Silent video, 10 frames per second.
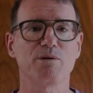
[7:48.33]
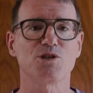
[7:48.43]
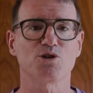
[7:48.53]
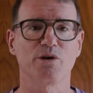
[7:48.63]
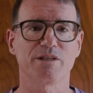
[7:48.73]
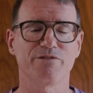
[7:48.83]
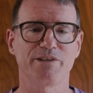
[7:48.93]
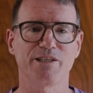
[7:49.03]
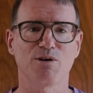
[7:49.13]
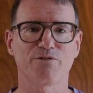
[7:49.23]
you enjoyed the
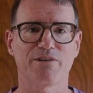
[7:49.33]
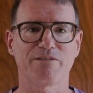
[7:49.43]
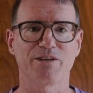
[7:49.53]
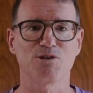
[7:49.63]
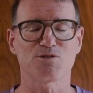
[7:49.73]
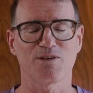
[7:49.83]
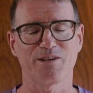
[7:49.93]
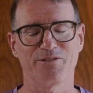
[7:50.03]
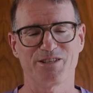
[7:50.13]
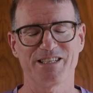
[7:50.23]
video and found it useful.
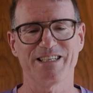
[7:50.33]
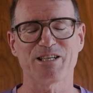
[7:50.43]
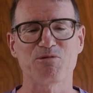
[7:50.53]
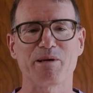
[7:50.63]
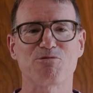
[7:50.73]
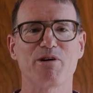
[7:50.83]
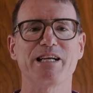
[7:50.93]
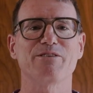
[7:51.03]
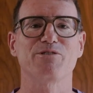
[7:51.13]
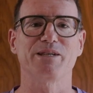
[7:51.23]
If you did, it would be
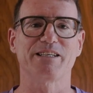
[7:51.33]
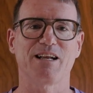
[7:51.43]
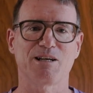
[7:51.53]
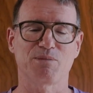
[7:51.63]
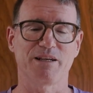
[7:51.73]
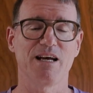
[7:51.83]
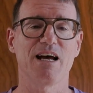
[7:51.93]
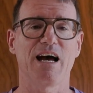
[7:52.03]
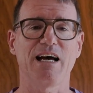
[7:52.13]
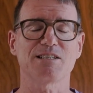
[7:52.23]
great if you'd hit the like button.
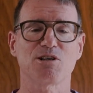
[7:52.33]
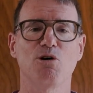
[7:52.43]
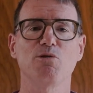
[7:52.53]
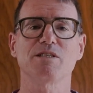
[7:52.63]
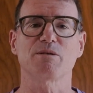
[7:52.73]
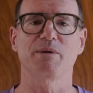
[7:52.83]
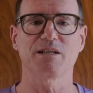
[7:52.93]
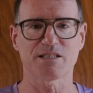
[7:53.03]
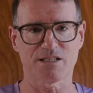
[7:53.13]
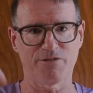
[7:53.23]
As always, there'll be
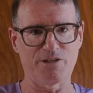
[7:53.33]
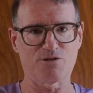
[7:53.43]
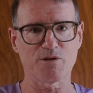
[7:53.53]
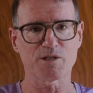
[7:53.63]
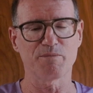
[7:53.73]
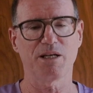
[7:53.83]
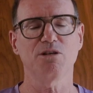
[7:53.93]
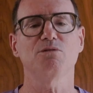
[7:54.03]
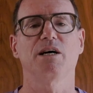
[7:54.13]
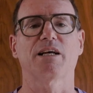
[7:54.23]
lots of stuff in the description
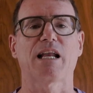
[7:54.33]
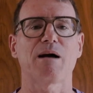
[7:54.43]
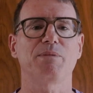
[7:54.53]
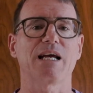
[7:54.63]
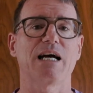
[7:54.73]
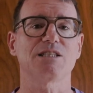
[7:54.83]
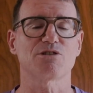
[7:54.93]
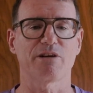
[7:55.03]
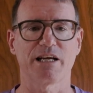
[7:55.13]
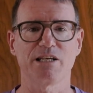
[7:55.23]
below, and I'll happily
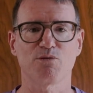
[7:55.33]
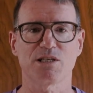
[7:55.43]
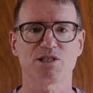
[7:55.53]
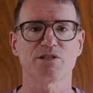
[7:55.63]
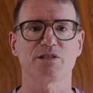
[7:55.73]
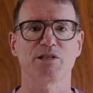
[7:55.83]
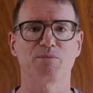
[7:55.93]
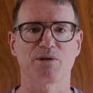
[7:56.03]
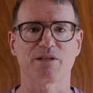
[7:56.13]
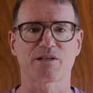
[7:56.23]
answer any questions you
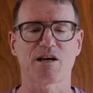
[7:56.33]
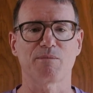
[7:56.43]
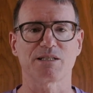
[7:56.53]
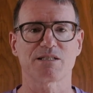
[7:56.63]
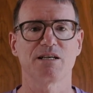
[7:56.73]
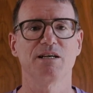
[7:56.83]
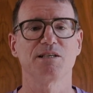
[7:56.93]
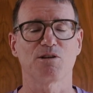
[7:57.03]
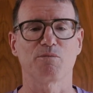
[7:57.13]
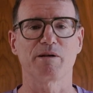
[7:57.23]
put into the comments.
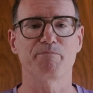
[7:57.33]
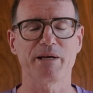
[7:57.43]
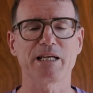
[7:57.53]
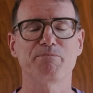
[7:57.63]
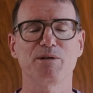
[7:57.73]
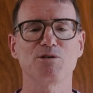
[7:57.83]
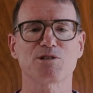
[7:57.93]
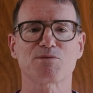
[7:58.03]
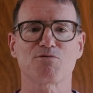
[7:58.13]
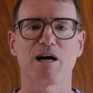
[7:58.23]
There'll be a big blue
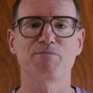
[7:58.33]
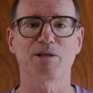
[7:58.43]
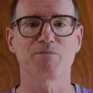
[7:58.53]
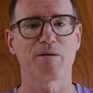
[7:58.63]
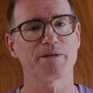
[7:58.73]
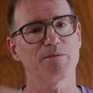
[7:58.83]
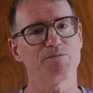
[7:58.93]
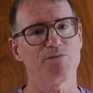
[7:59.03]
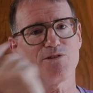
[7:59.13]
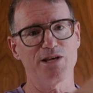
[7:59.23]
subscribe button popping up
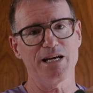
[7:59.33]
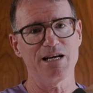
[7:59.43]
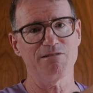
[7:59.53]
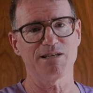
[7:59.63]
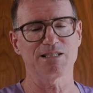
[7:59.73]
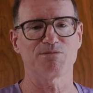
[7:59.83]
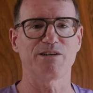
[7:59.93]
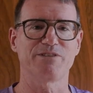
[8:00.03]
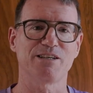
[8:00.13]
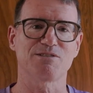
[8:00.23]
there, and some new
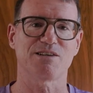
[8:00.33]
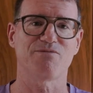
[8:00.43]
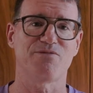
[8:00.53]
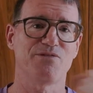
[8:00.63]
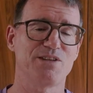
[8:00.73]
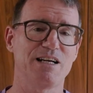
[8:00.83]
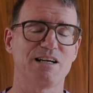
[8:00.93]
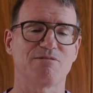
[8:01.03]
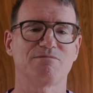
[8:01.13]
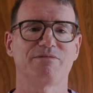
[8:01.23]
videos
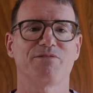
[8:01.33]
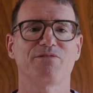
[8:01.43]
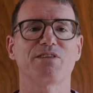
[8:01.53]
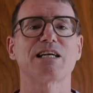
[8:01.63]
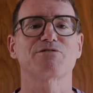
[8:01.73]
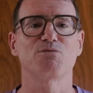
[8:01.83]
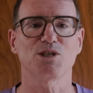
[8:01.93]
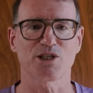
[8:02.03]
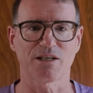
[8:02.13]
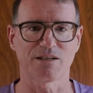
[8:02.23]
there. Thanks for
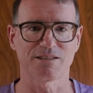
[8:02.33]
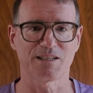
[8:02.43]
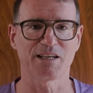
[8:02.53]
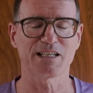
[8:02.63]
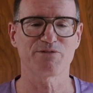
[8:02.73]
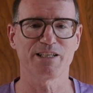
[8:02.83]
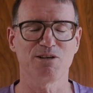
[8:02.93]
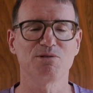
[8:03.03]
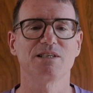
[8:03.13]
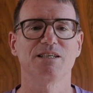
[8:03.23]
watching. Until the next video,